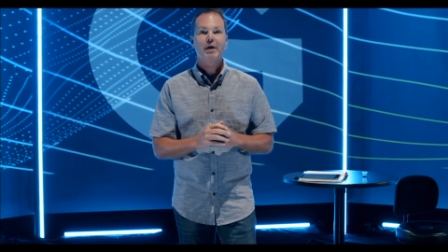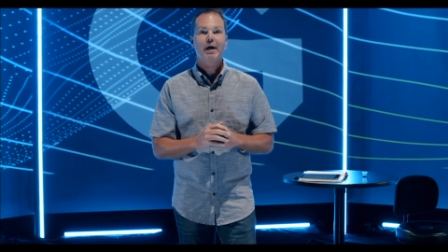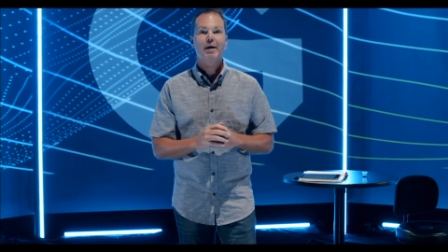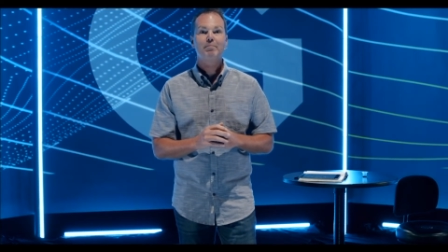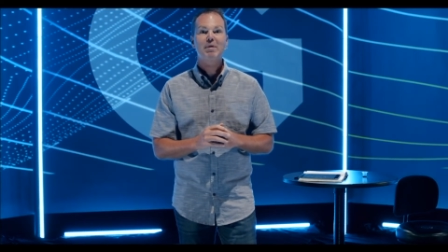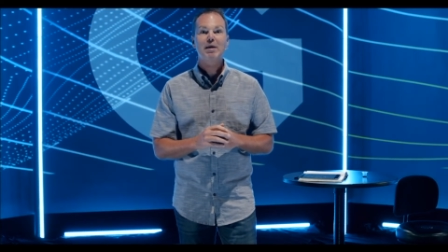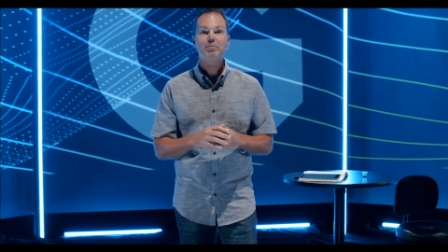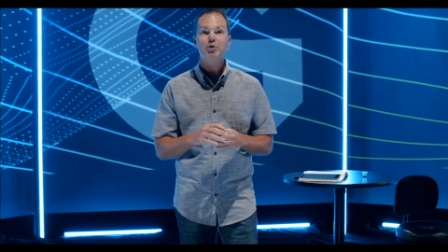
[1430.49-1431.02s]

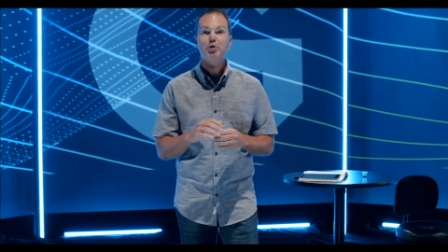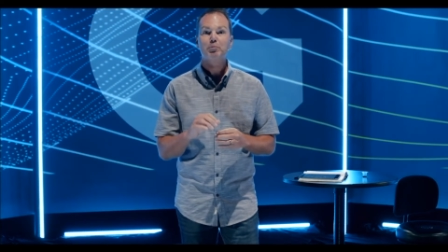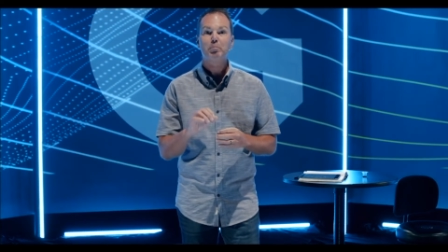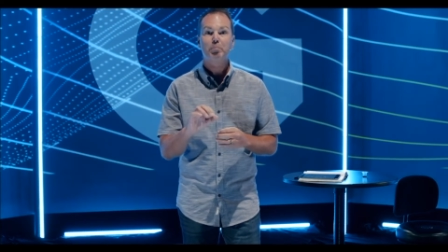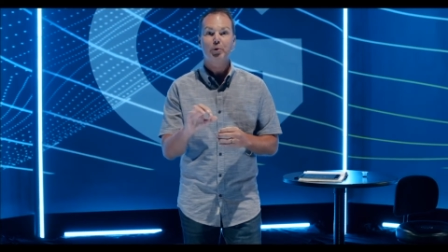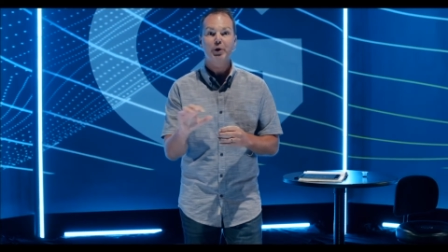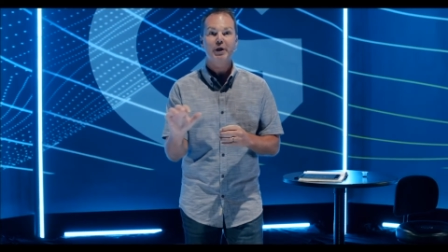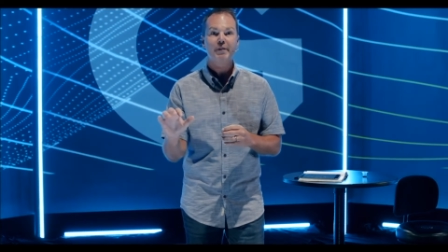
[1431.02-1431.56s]
Maybe you'd
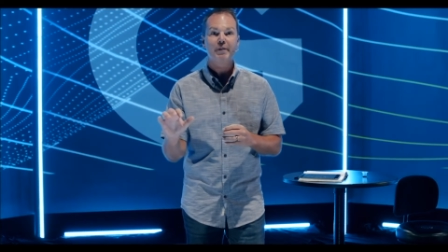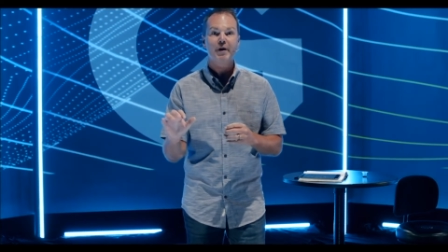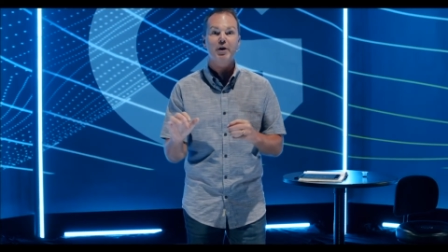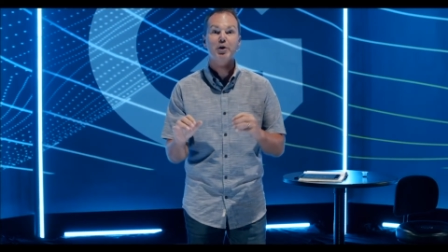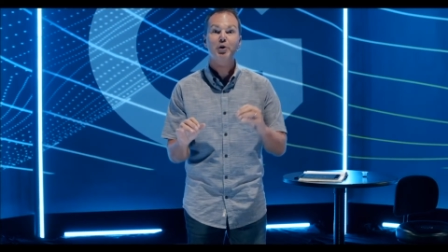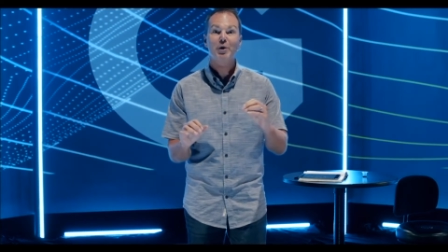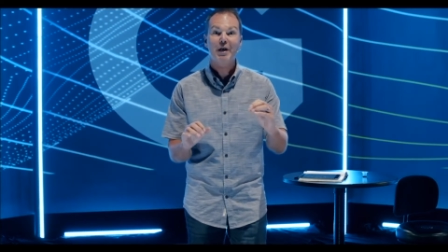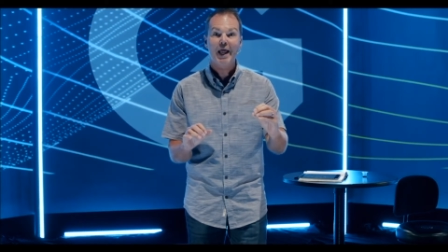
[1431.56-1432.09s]
put in there
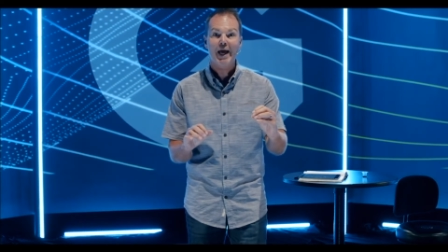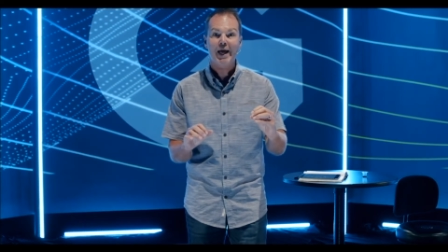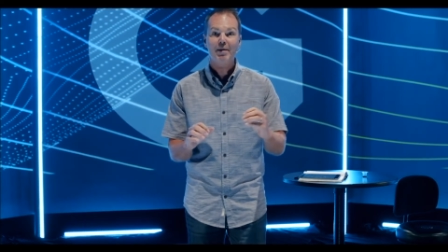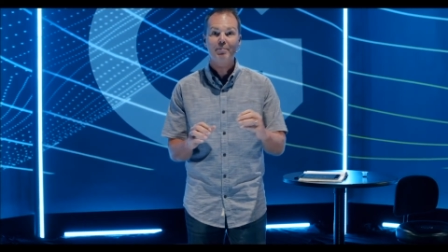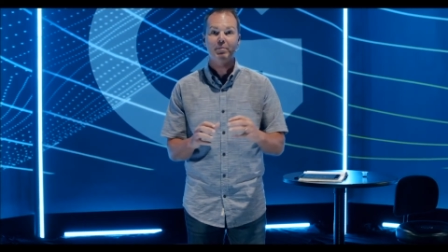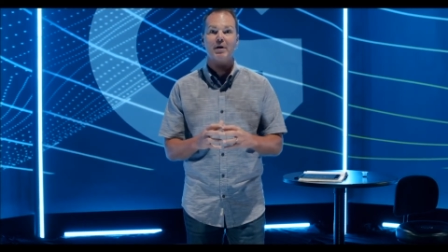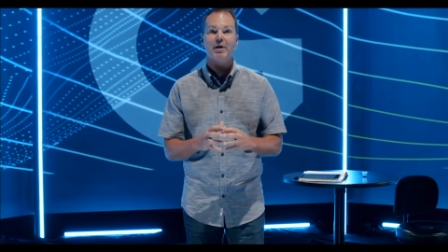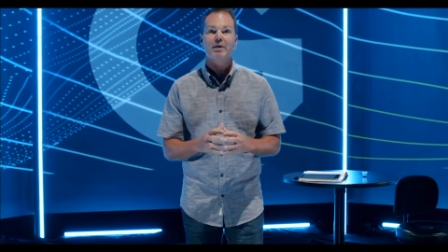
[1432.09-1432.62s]
your
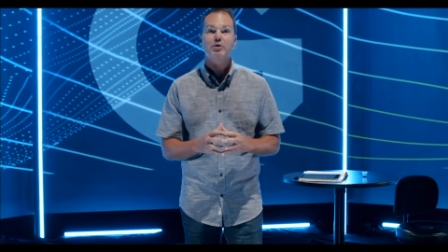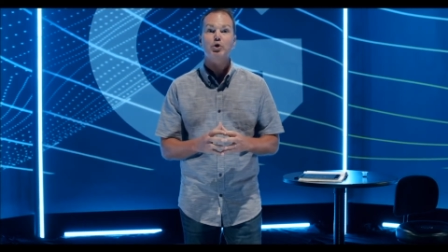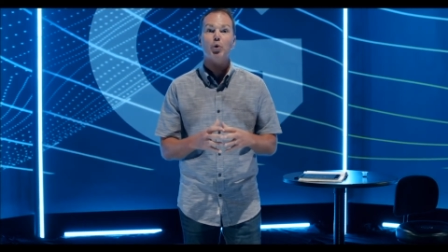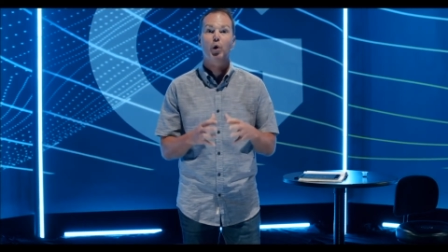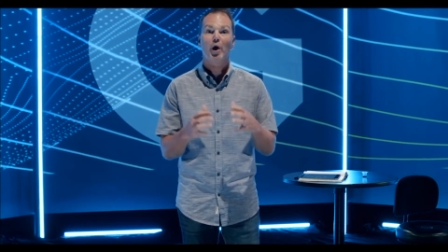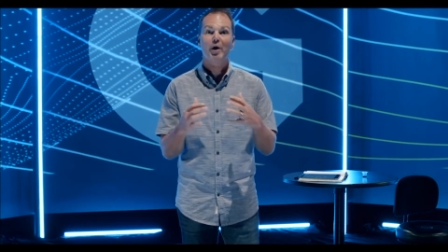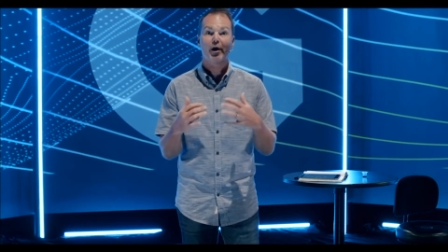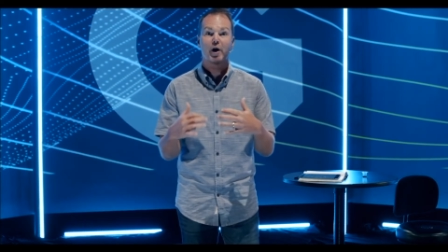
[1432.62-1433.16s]
name so
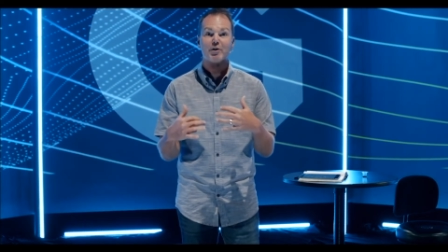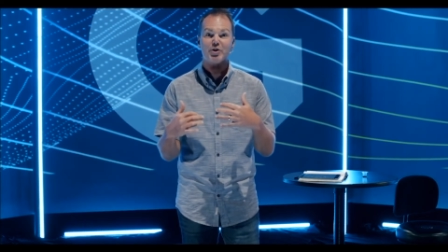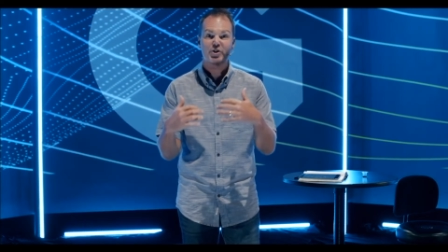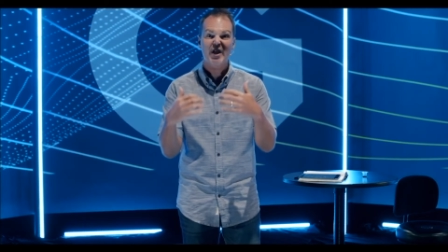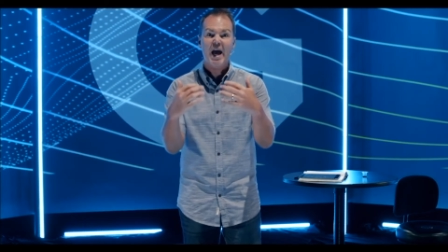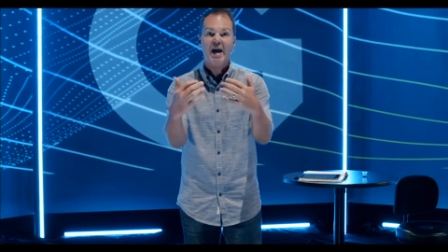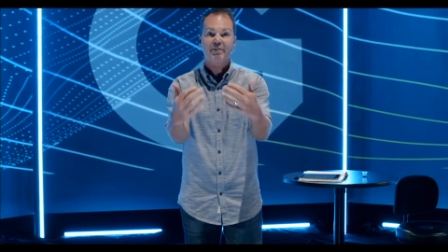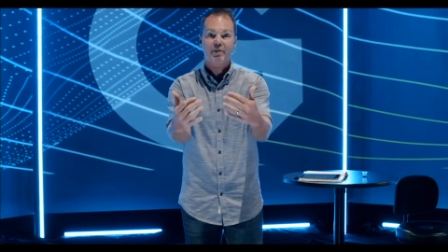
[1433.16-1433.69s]
our
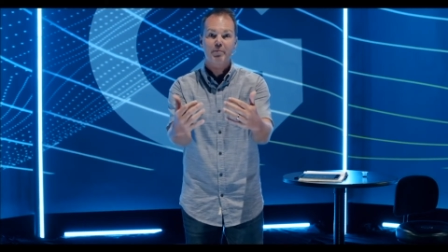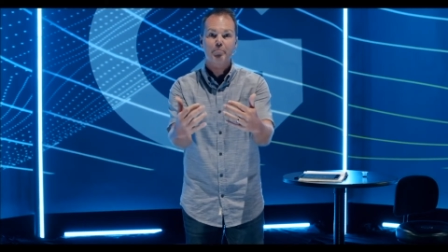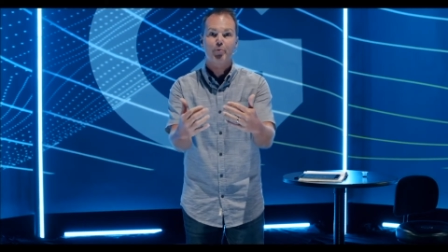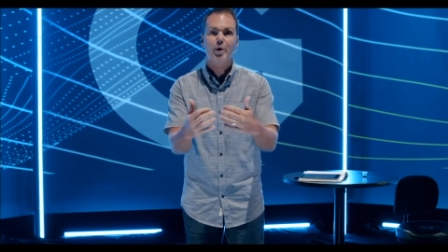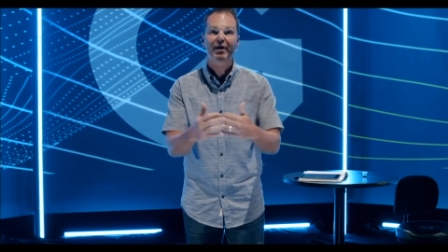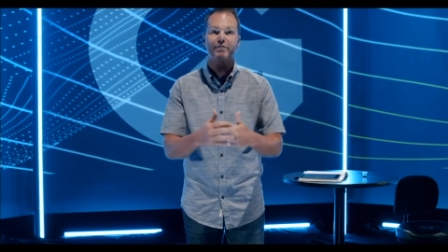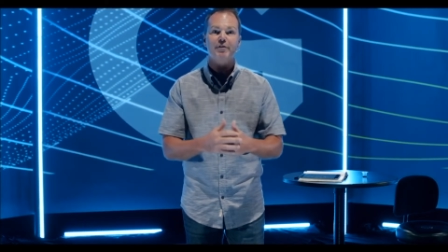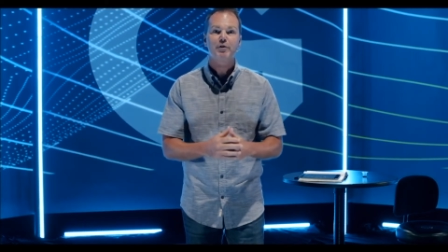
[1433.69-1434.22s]
staff can
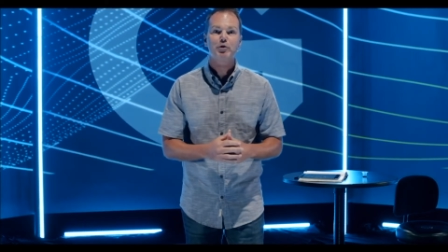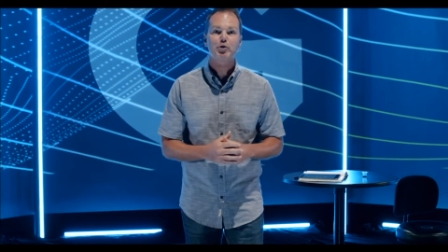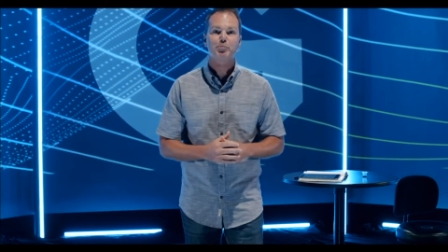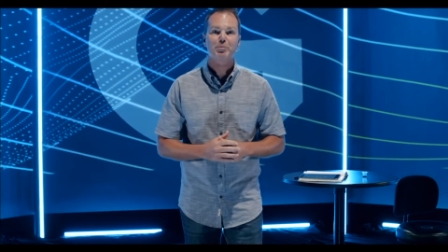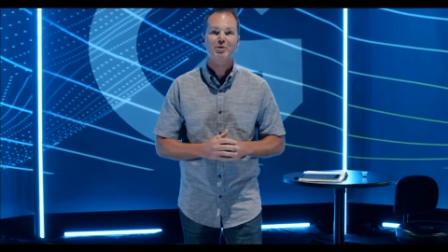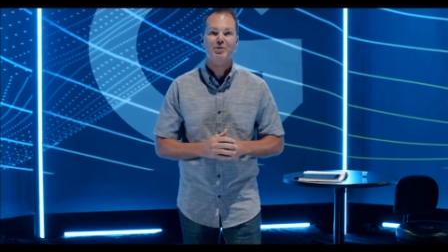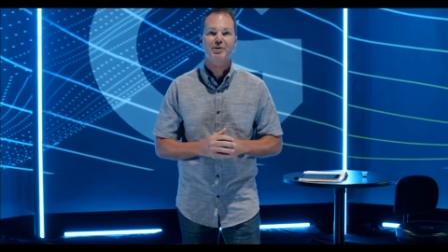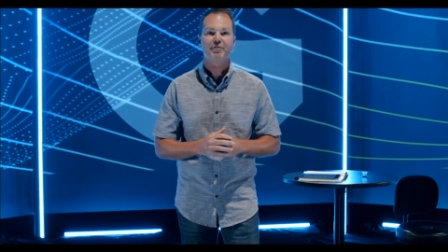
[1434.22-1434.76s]
pray for you
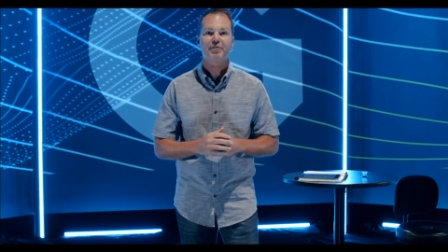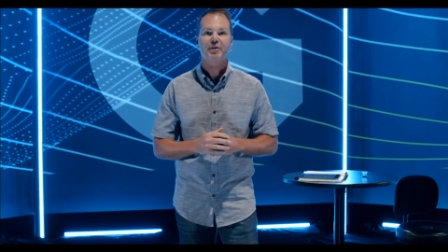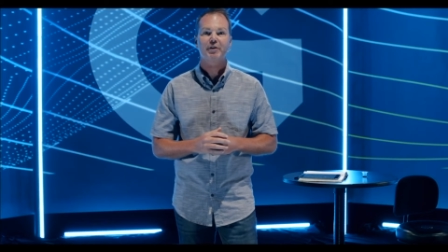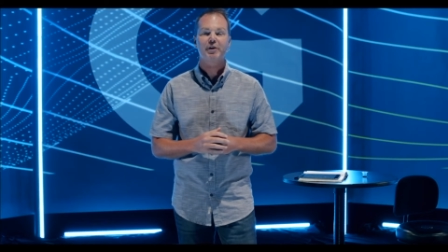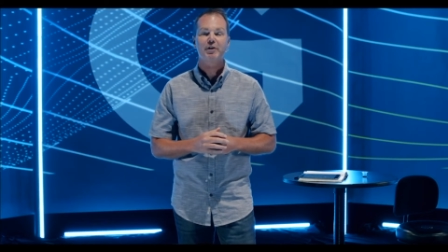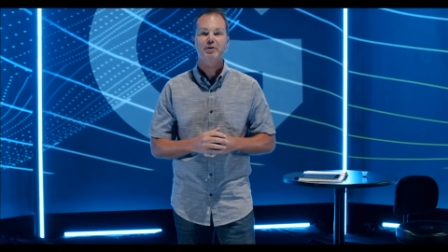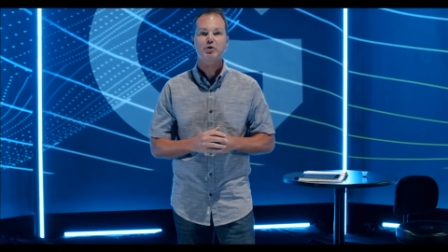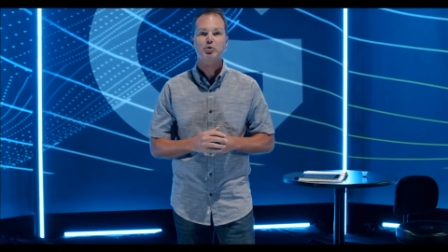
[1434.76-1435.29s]

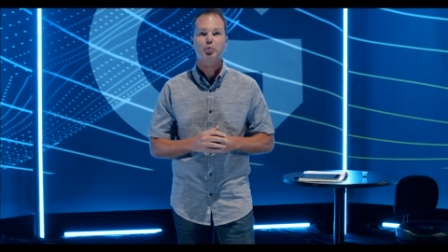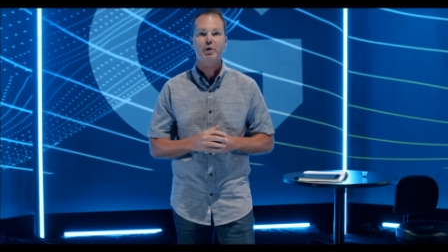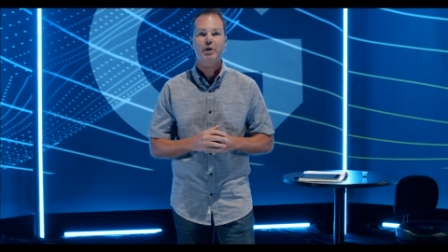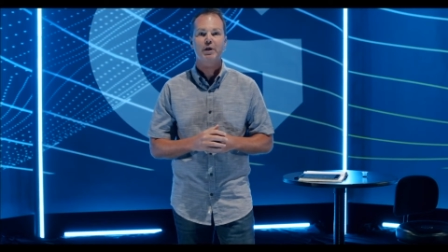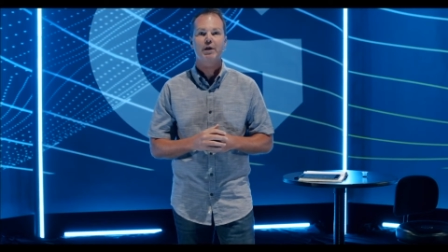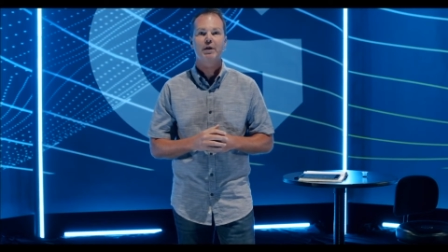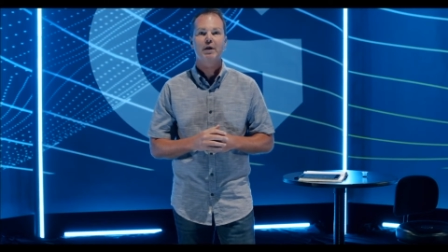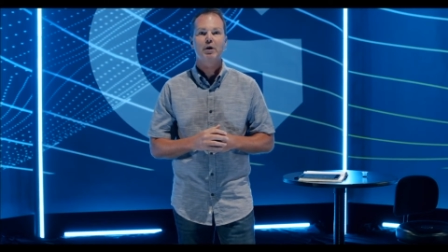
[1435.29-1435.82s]
specifically this
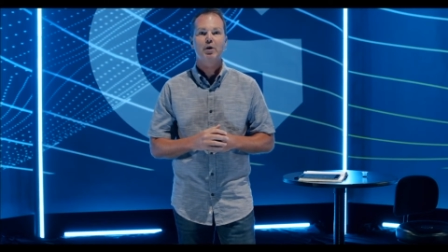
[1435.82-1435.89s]
week.